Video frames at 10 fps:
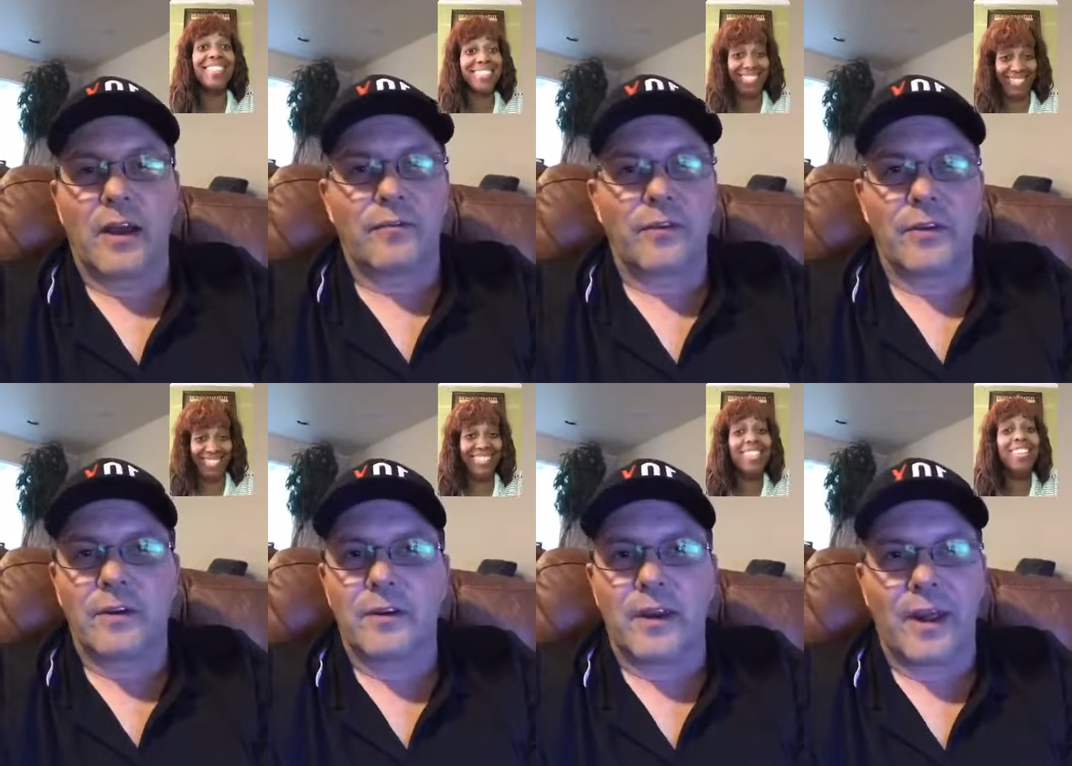Speaker 1: stuff, and
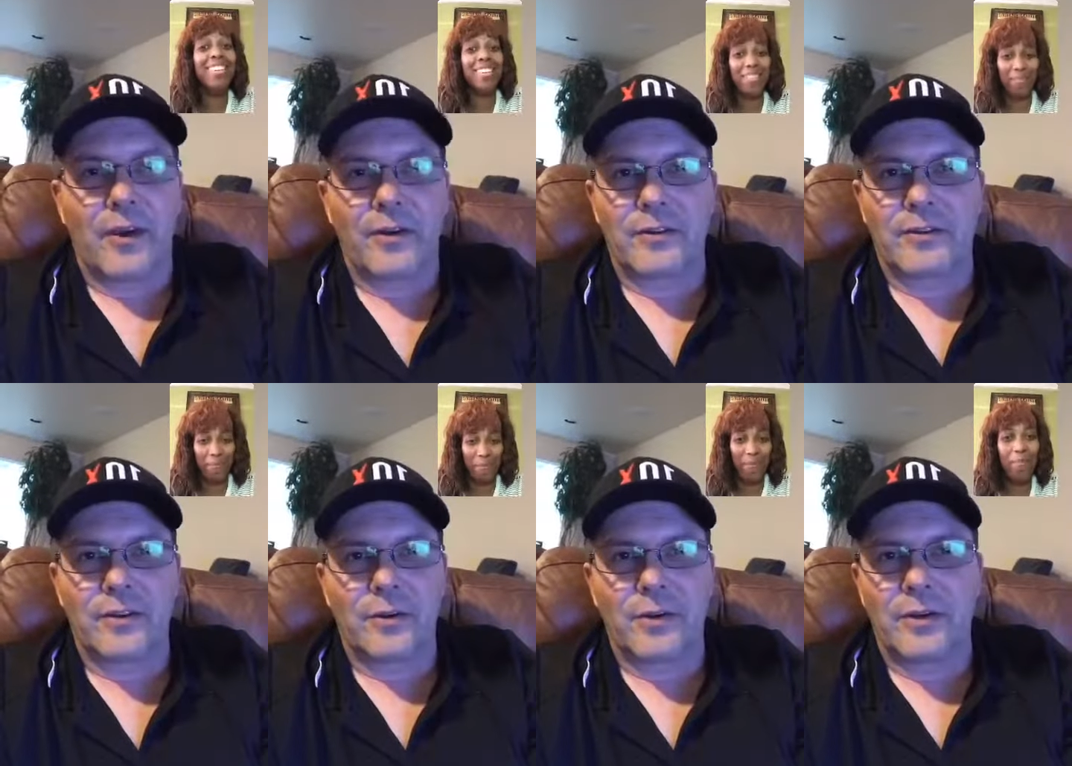now he's
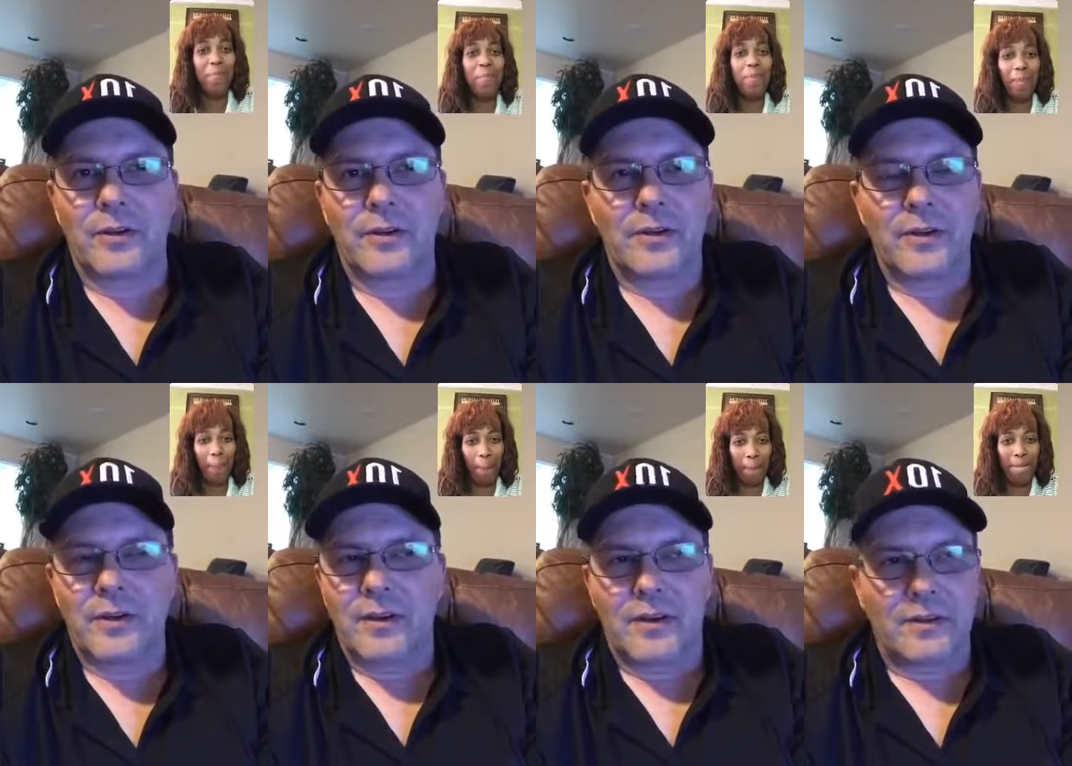doing
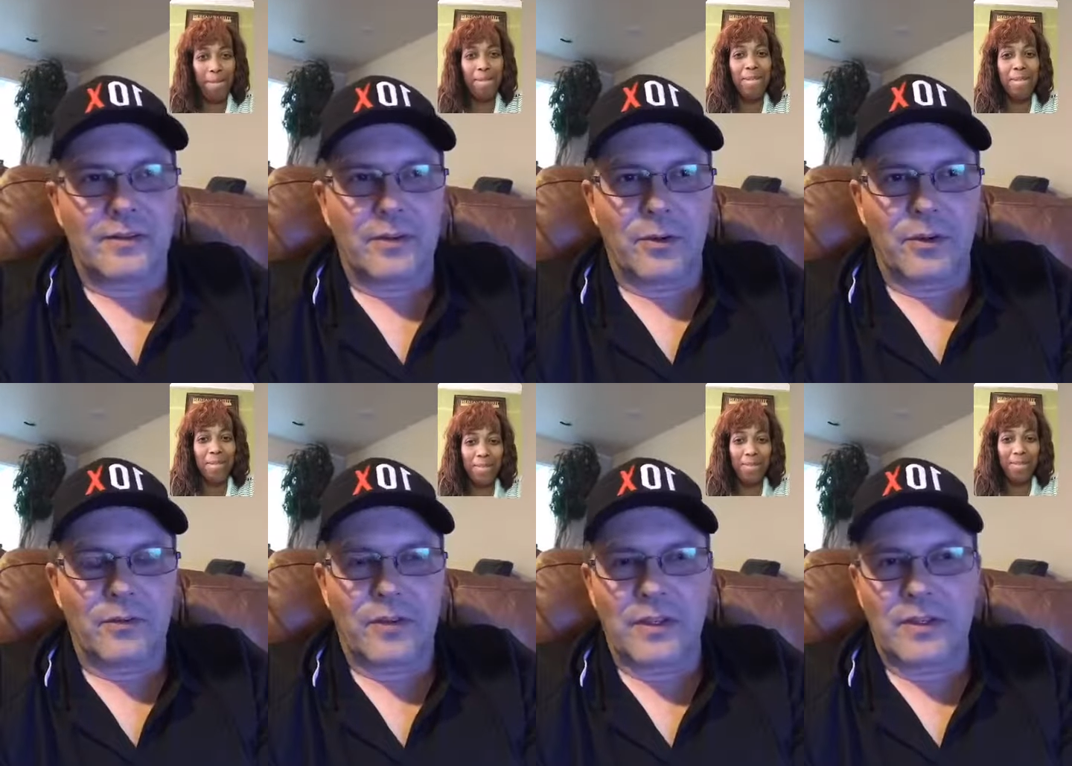he's doing a
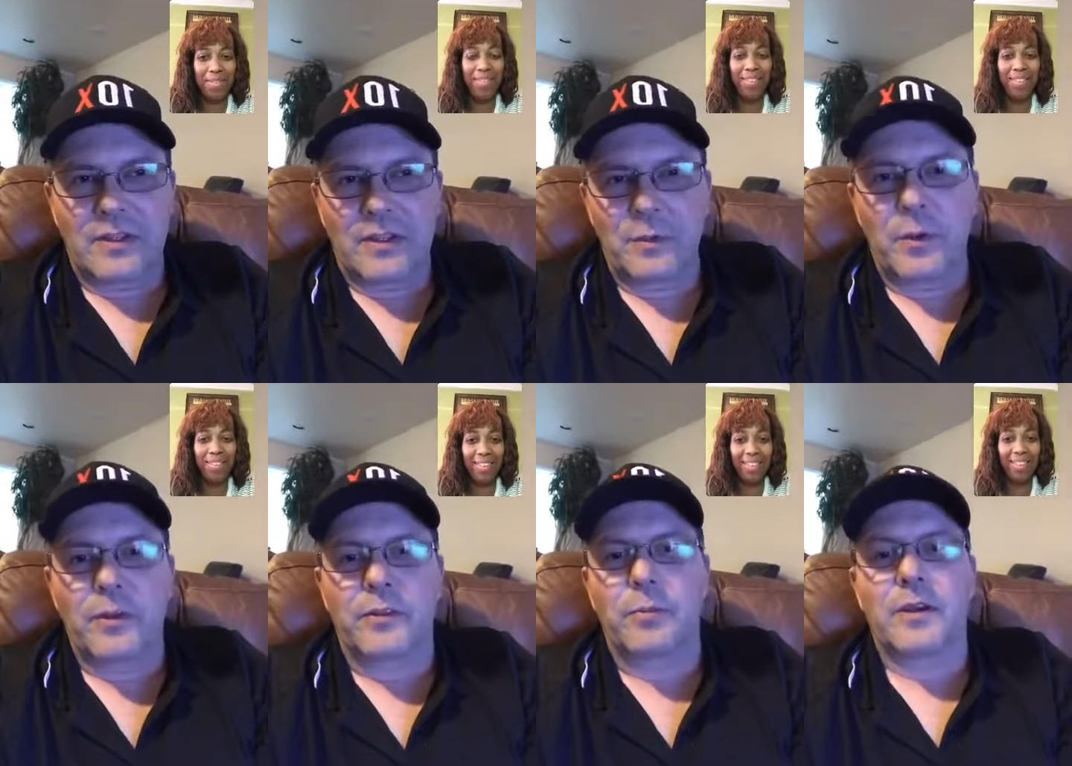VT with
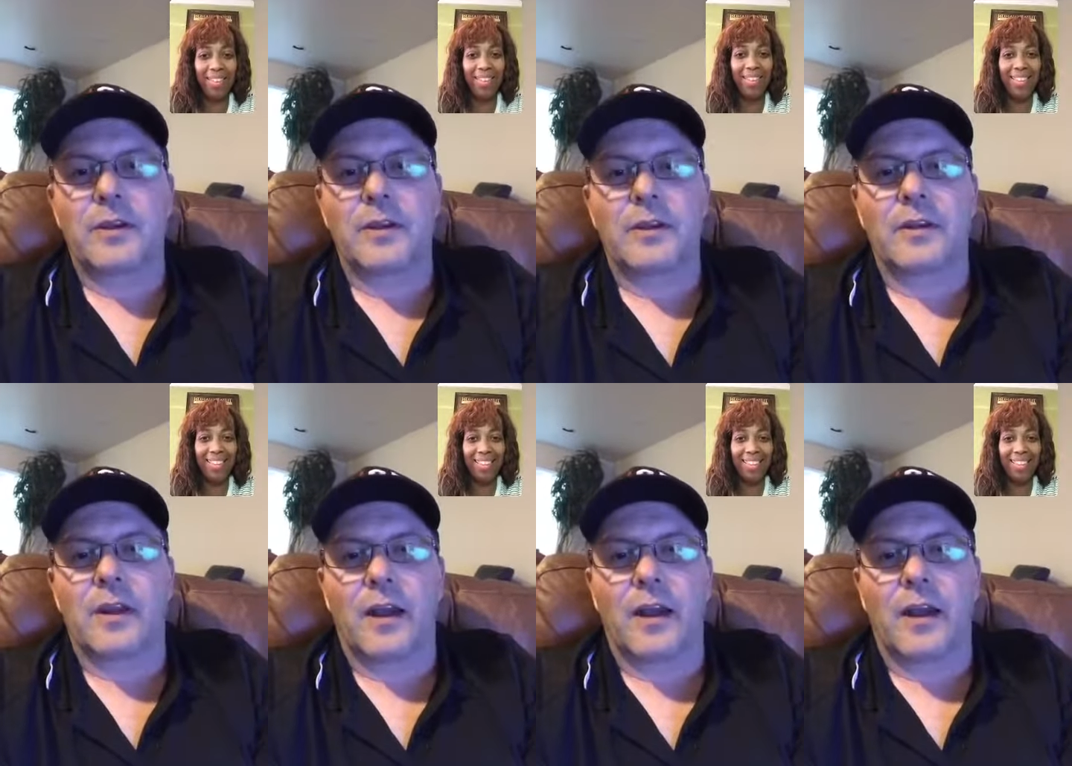me, and I,